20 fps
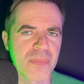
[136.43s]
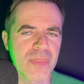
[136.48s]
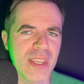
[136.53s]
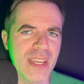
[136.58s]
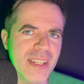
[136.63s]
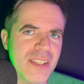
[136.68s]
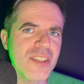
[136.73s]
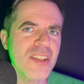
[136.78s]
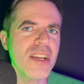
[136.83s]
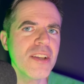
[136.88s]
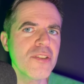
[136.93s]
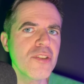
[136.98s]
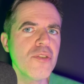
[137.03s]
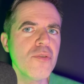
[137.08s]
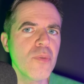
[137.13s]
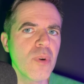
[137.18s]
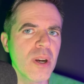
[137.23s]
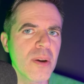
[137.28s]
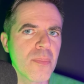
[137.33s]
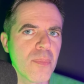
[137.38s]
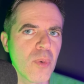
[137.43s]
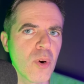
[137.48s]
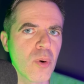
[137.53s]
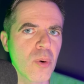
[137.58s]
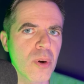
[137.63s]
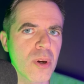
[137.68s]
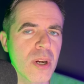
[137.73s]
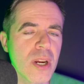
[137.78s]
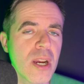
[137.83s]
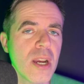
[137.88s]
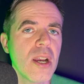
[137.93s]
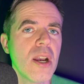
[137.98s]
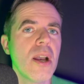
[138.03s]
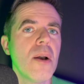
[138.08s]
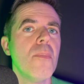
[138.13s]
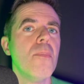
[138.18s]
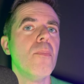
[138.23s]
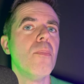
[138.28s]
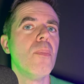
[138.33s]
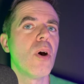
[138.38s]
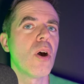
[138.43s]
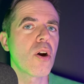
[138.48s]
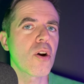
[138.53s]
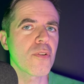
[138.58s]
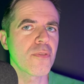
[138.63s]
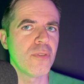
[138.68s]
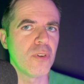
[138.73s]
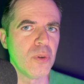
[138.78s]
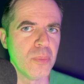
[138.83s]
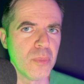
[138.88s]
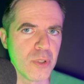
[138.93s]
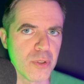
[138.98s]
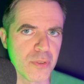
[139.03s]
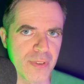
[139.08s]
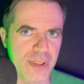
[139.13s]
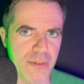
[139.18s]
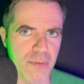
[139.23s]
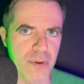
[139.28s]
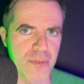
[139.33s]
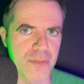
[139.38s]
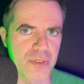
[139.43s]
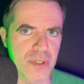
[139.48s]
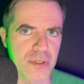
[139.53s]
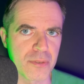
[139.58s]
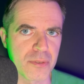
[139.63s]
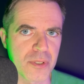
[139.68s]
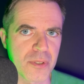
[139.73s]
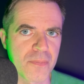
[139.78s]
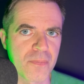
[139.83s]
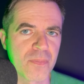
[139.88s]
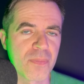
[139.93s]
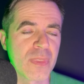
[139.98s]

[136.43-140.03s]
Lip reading: It says you want more Marvel movie reviews.